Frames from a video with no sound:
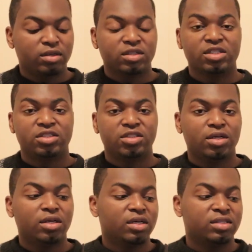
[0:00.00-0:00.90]
this
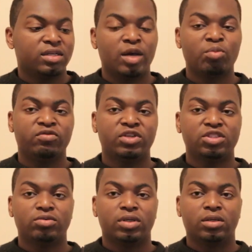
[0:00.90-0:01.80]
G is the name of this
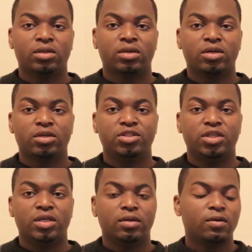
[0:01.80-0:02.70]
string,
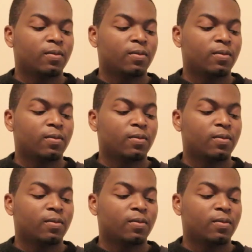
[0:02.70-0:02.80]
G.